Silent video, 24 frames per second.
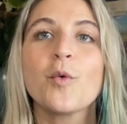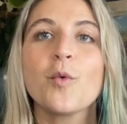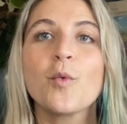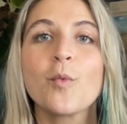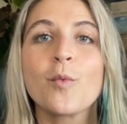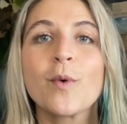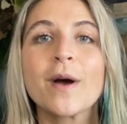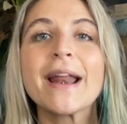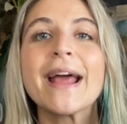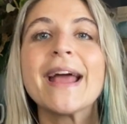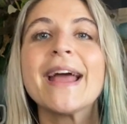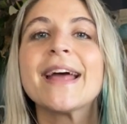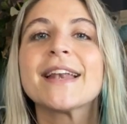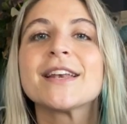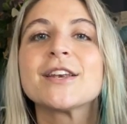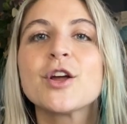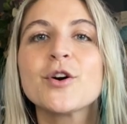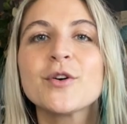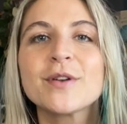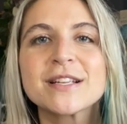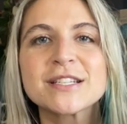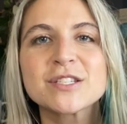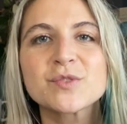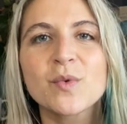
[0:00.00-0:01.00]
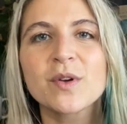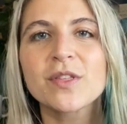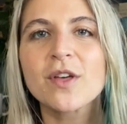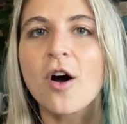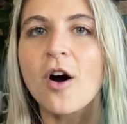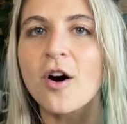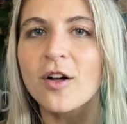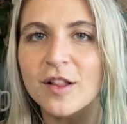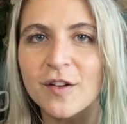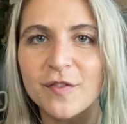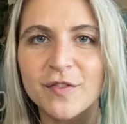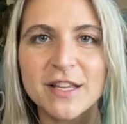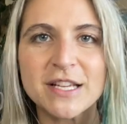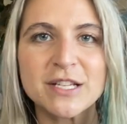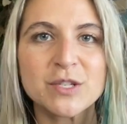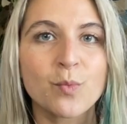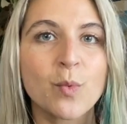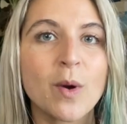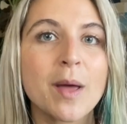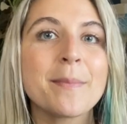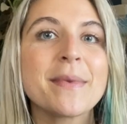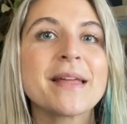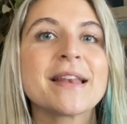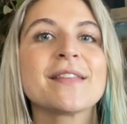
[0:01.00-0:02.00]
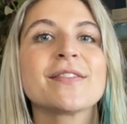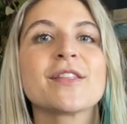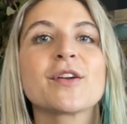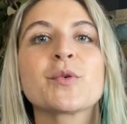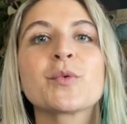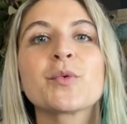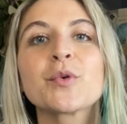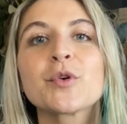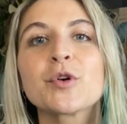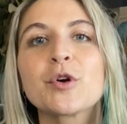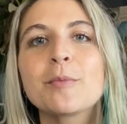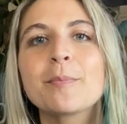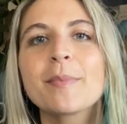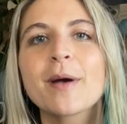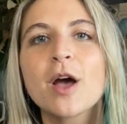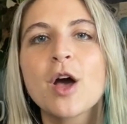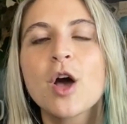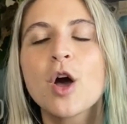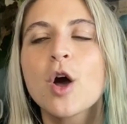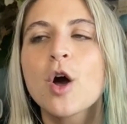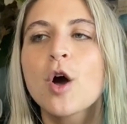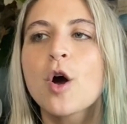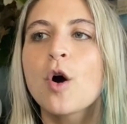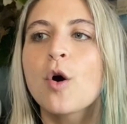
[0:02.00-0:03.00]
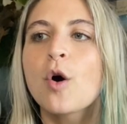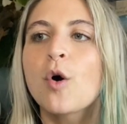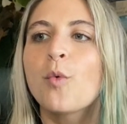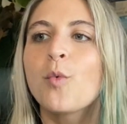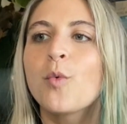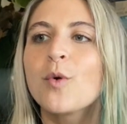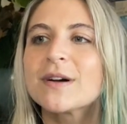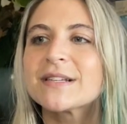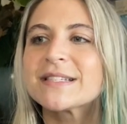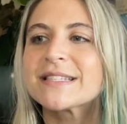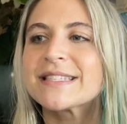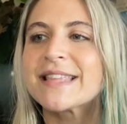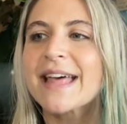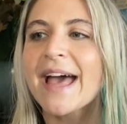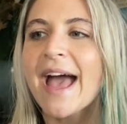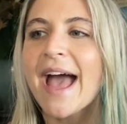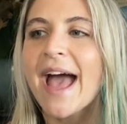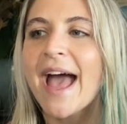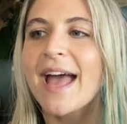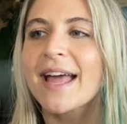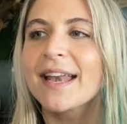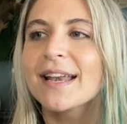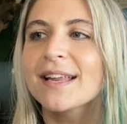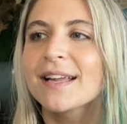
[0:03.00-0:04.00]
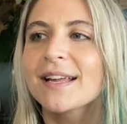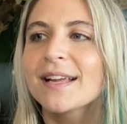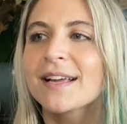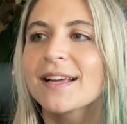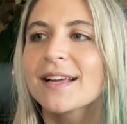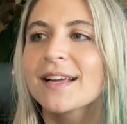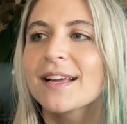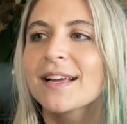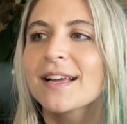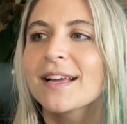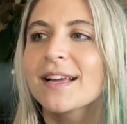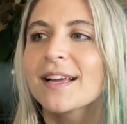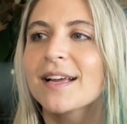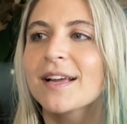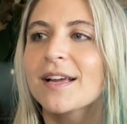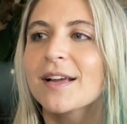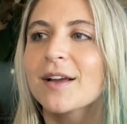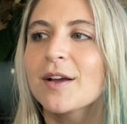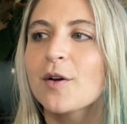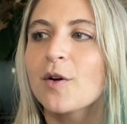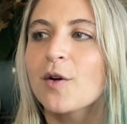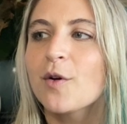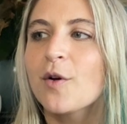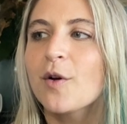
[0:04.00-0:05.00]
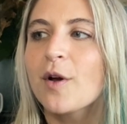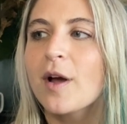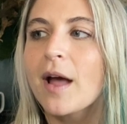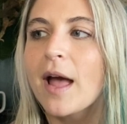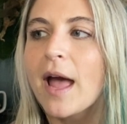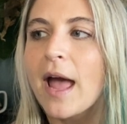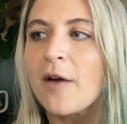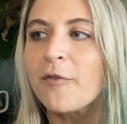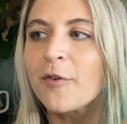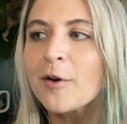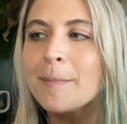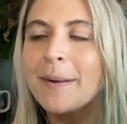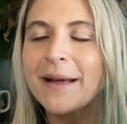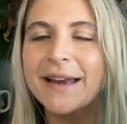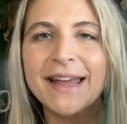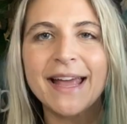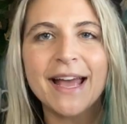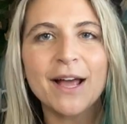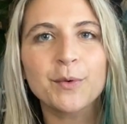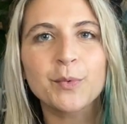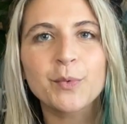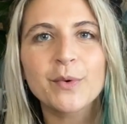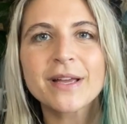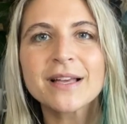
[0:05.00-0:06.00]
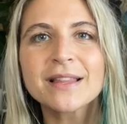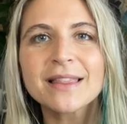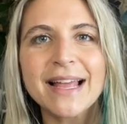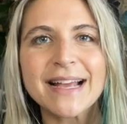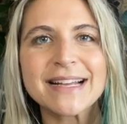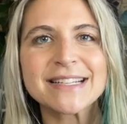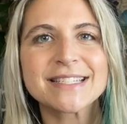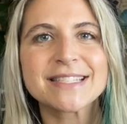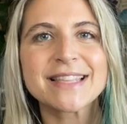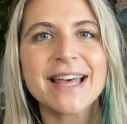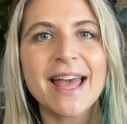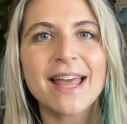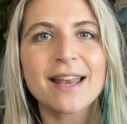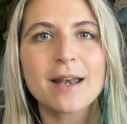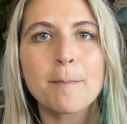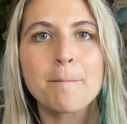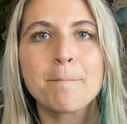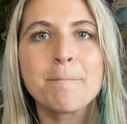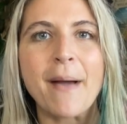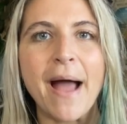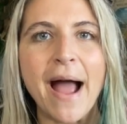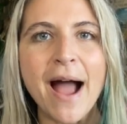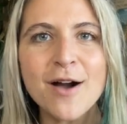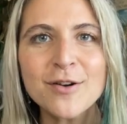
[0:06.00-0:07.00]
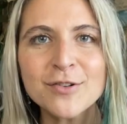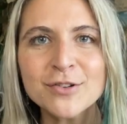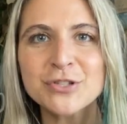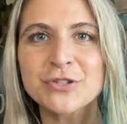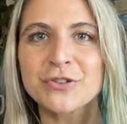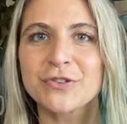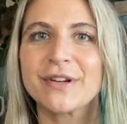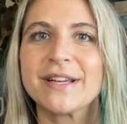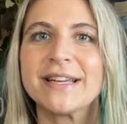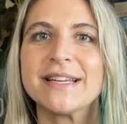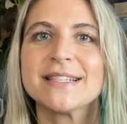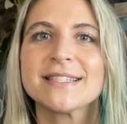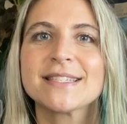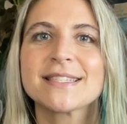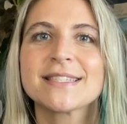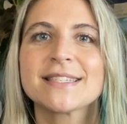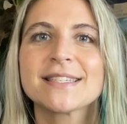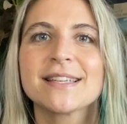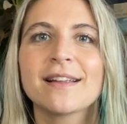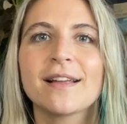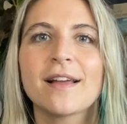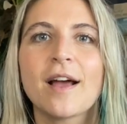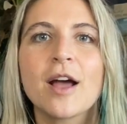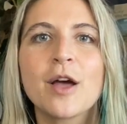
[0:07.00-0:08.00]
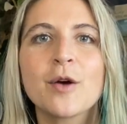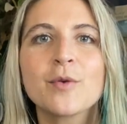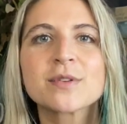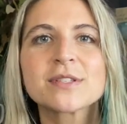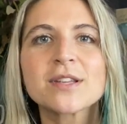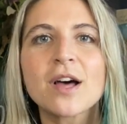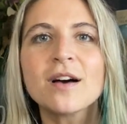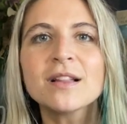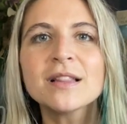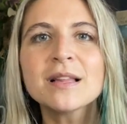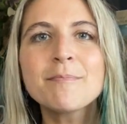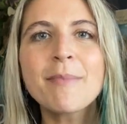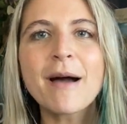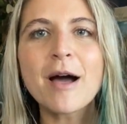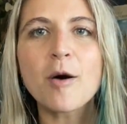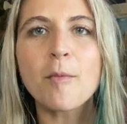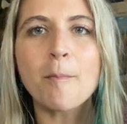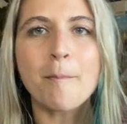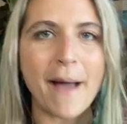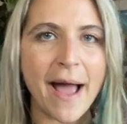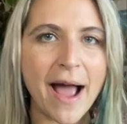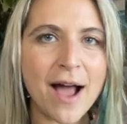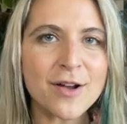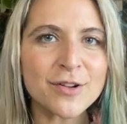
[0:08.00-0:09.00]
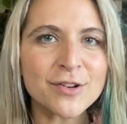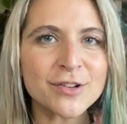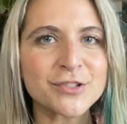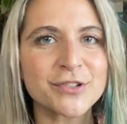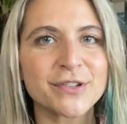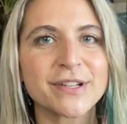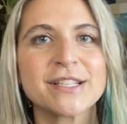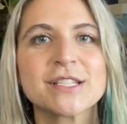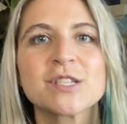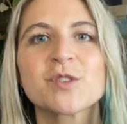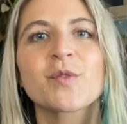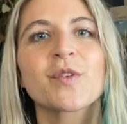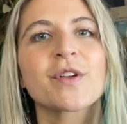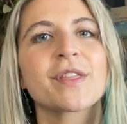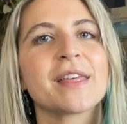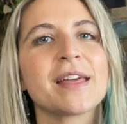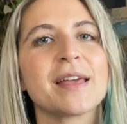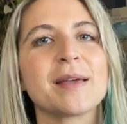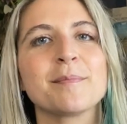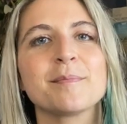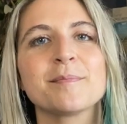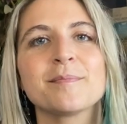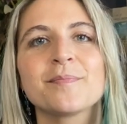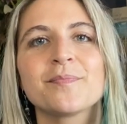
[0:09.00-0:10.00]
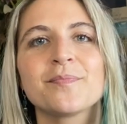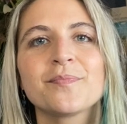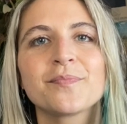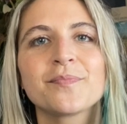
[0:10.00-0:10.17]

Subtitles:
I had noticed with all of these women in the group was that everybody had realized that boundaries, it was all about boundaries for them,